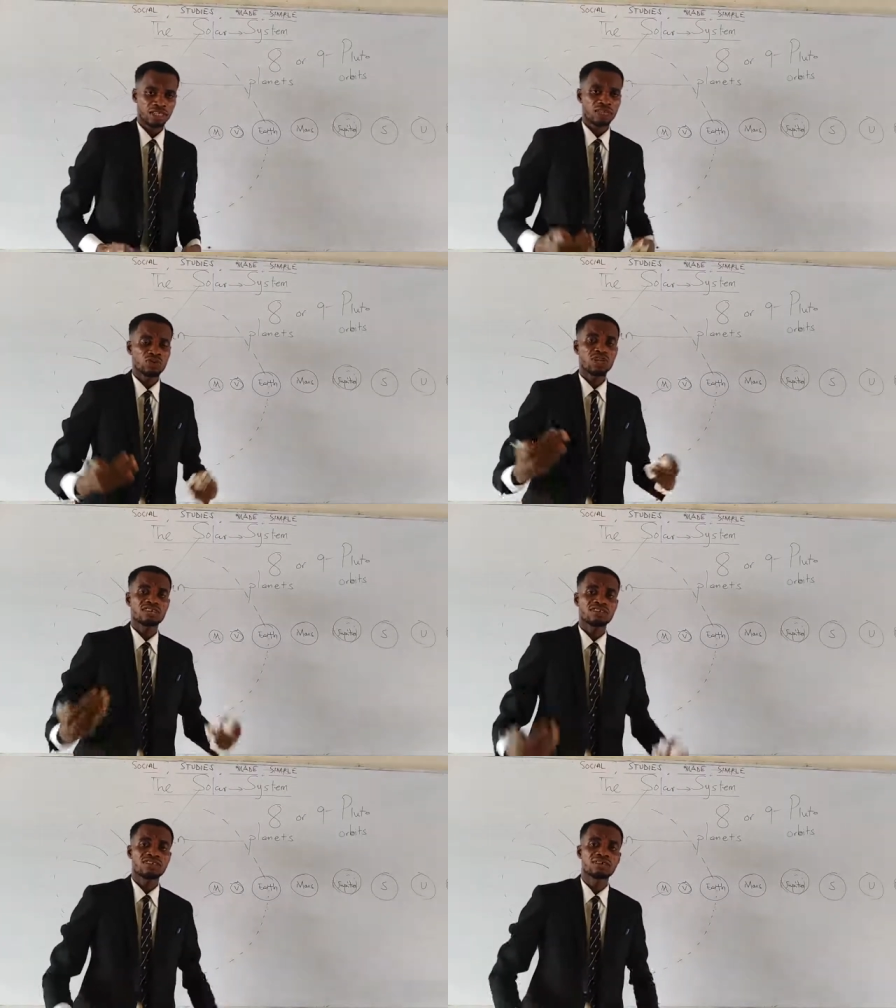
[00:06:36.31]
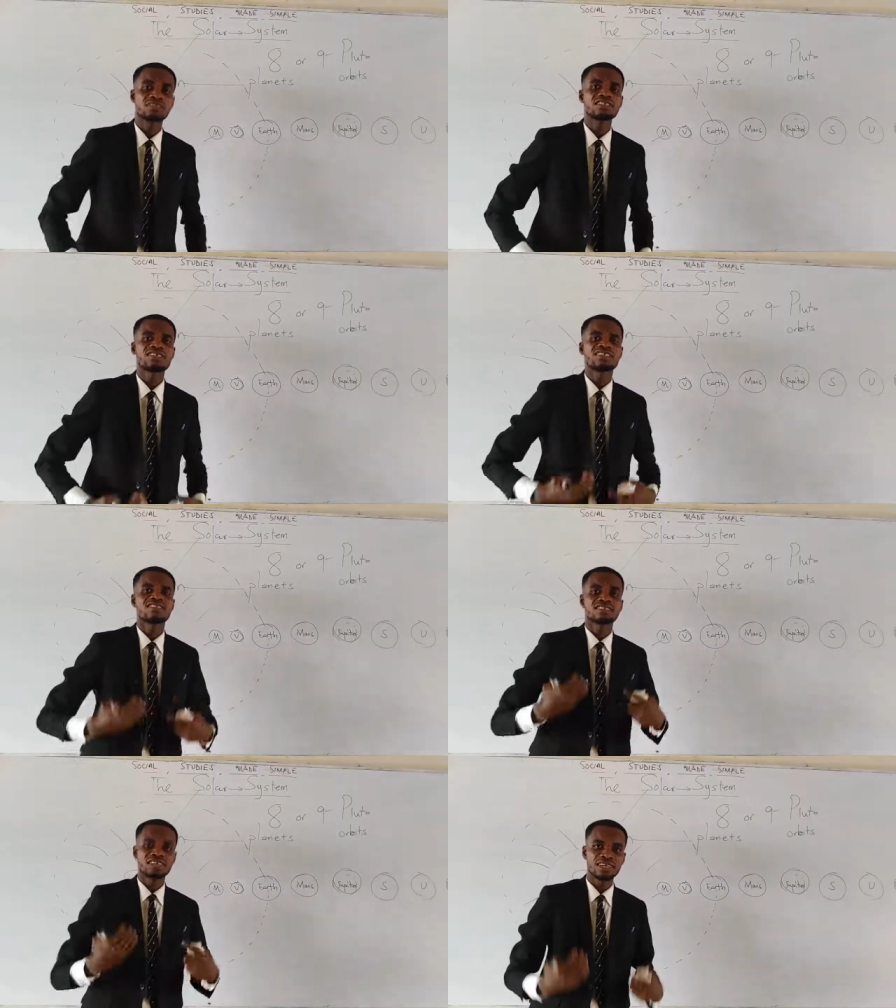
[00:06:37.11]
The solar system is
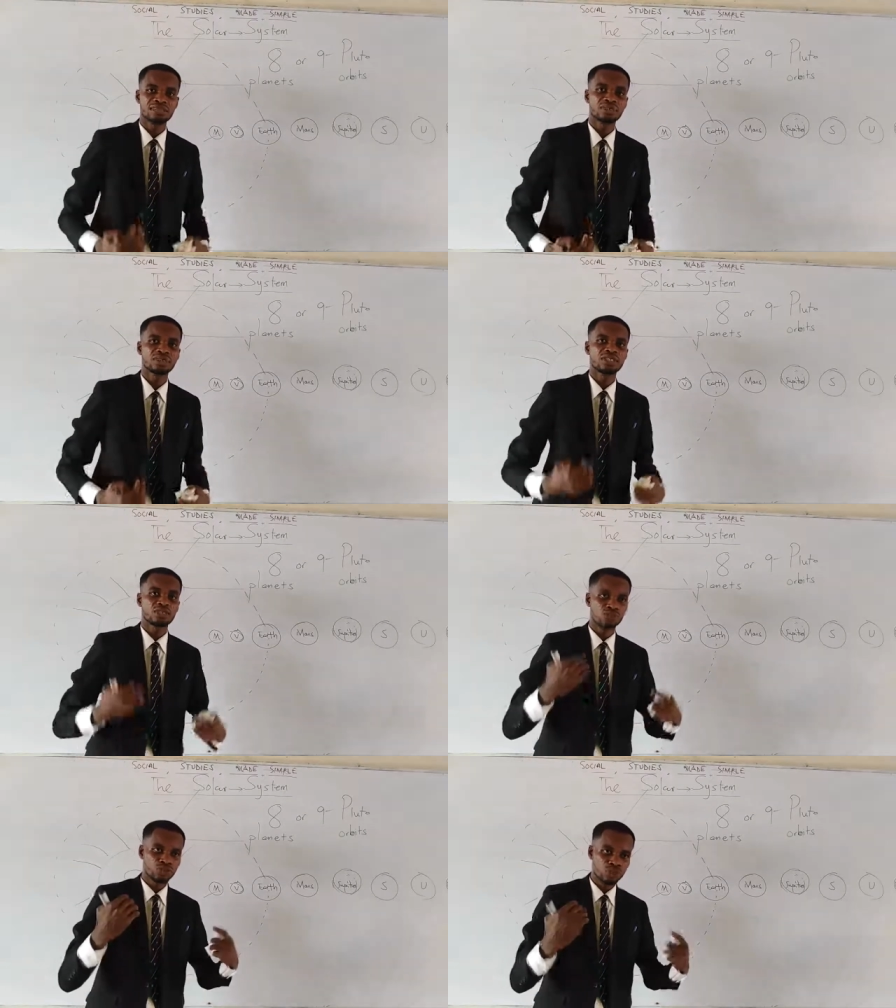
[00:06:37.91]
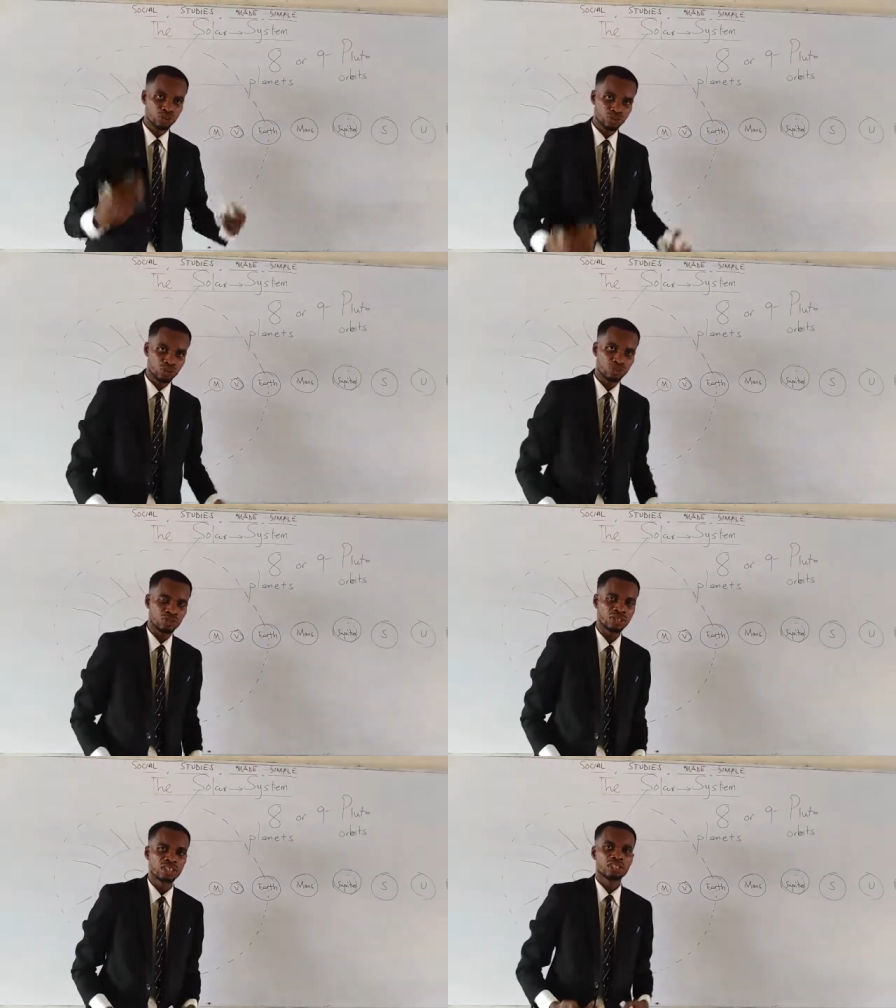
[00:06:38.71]
a term
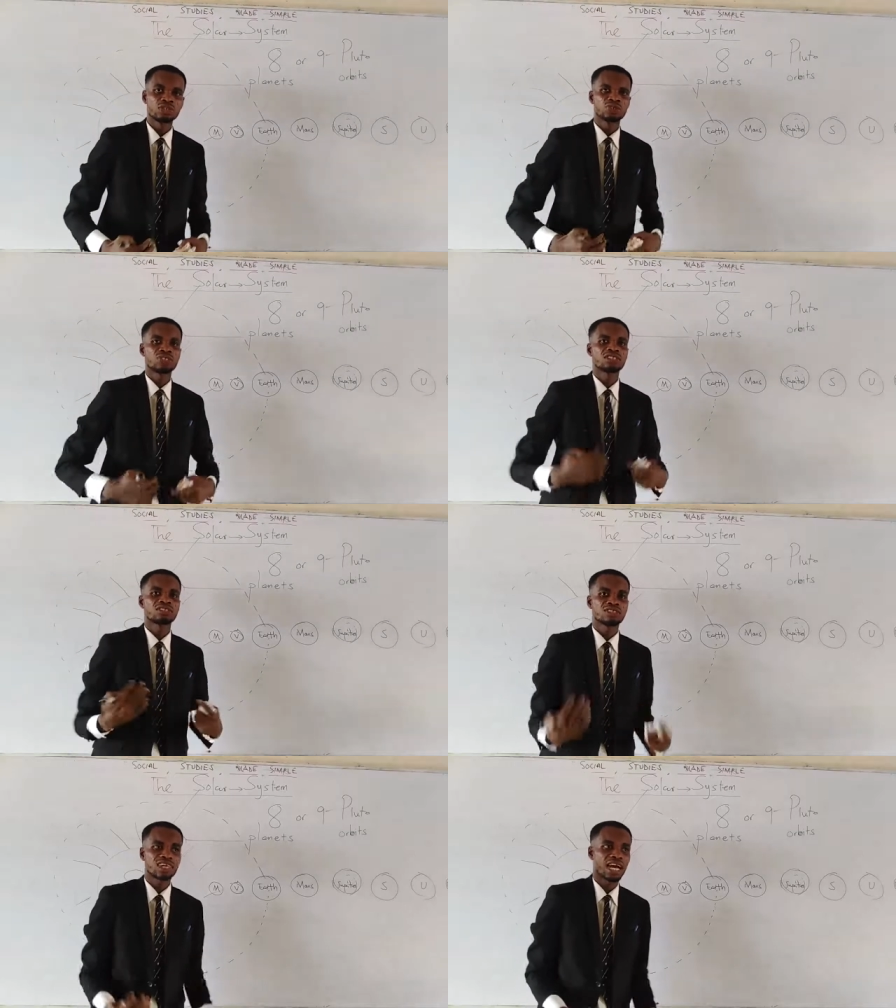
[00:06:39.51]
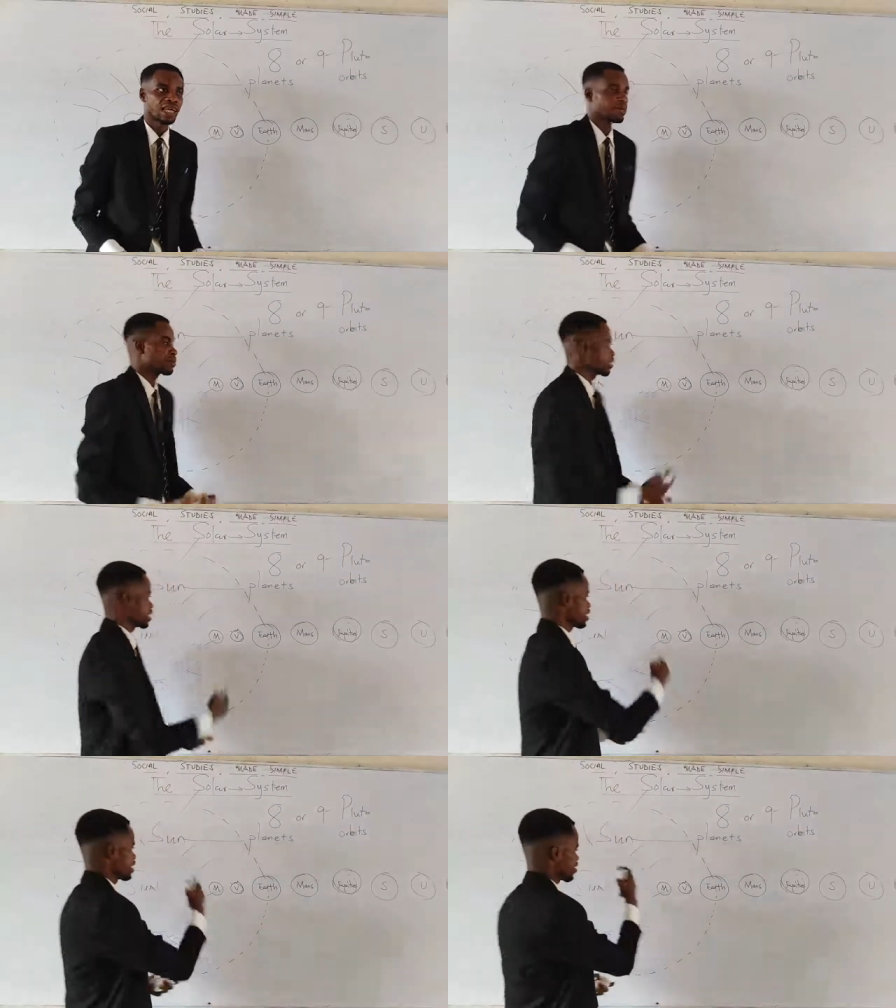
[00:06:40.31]
used to describe
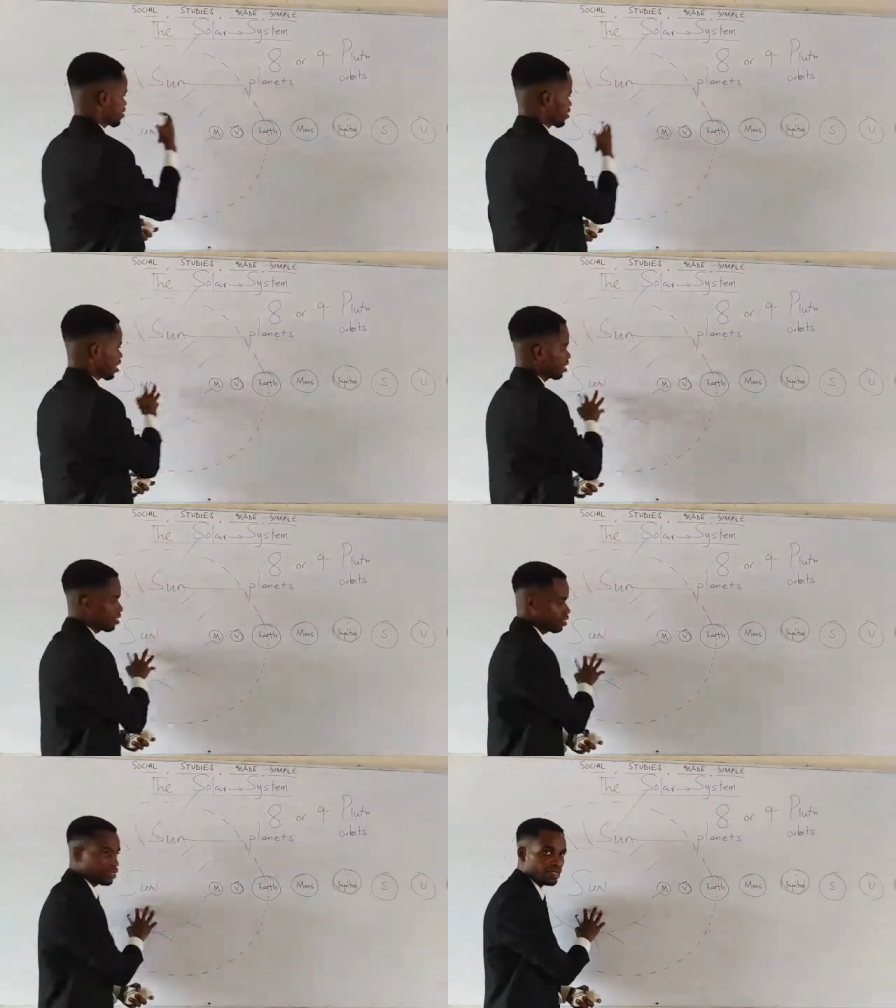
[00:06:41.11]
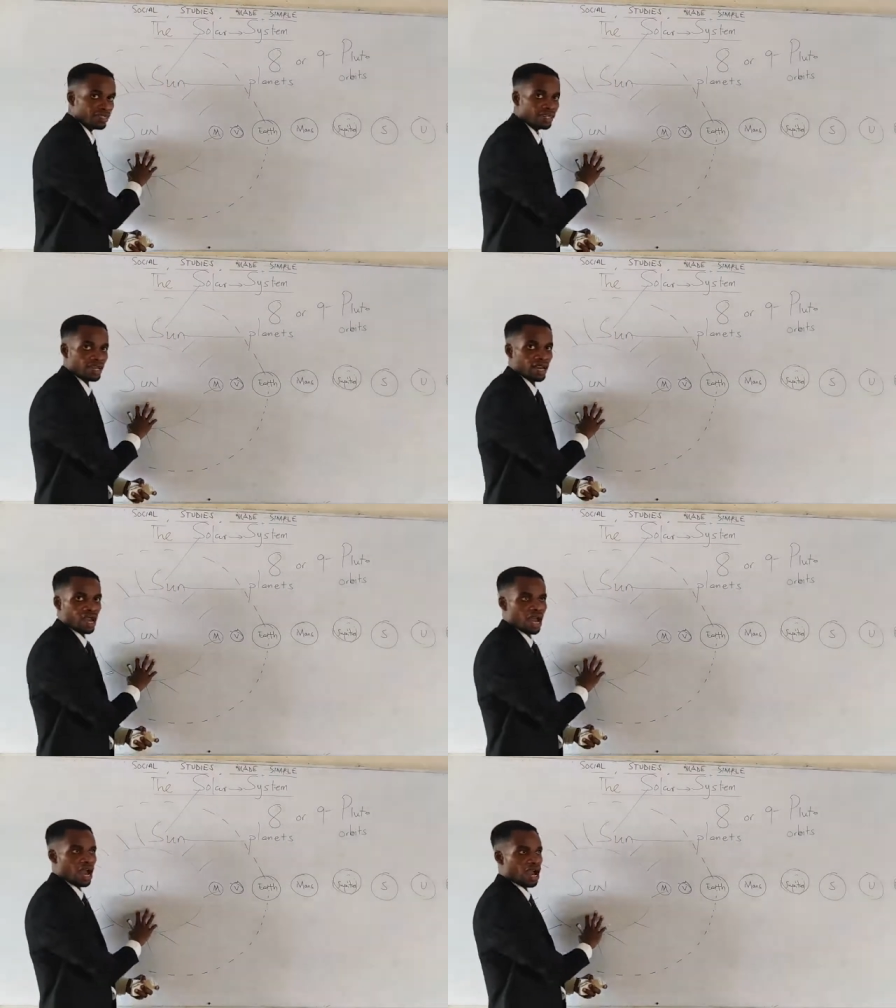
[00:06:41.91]
the sun
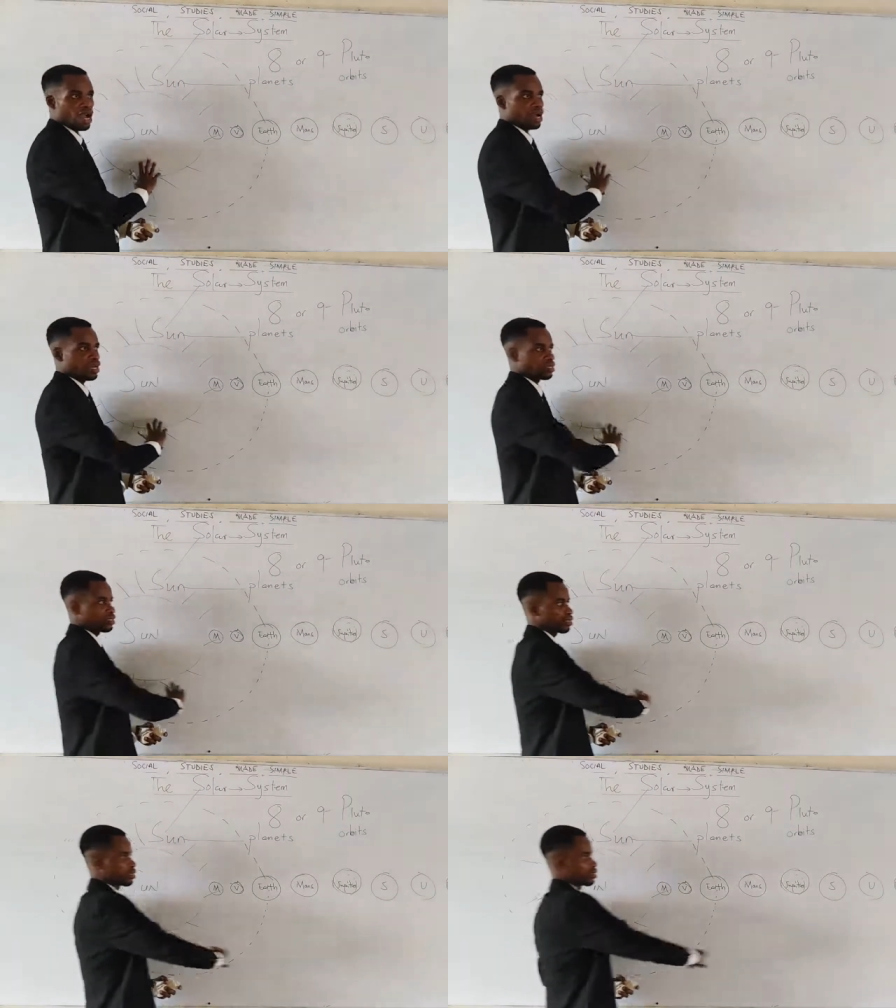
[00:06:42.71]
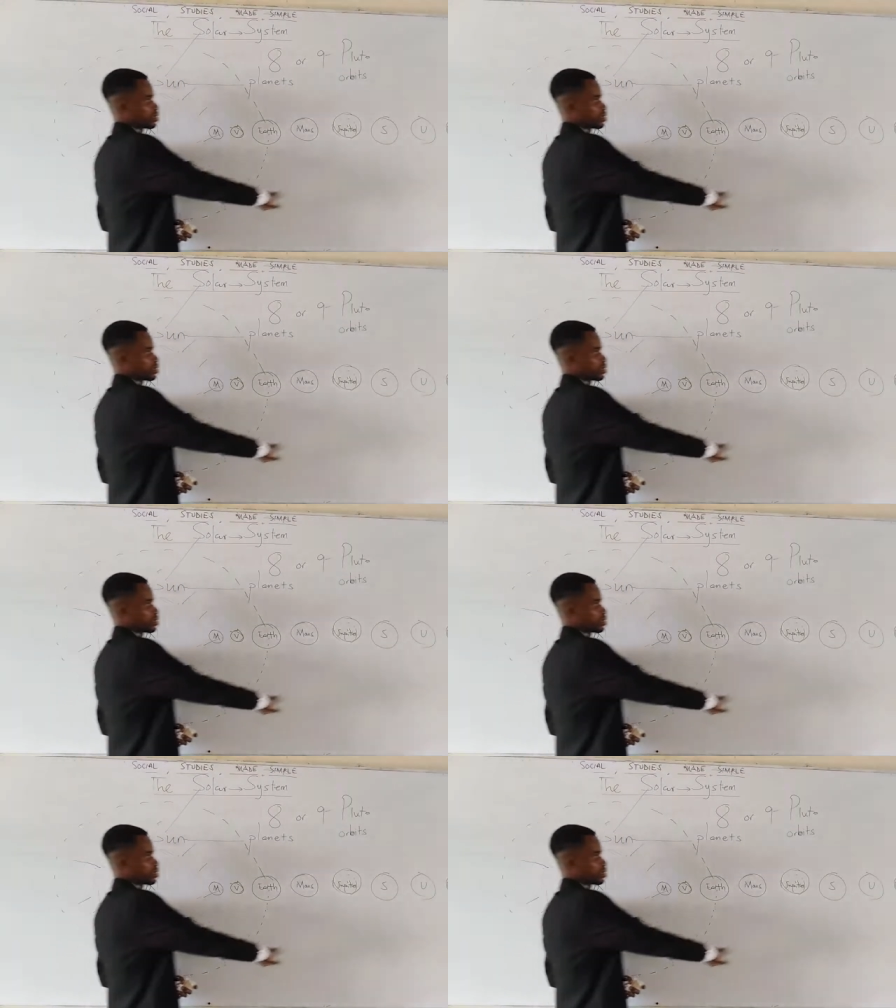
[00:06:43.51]
and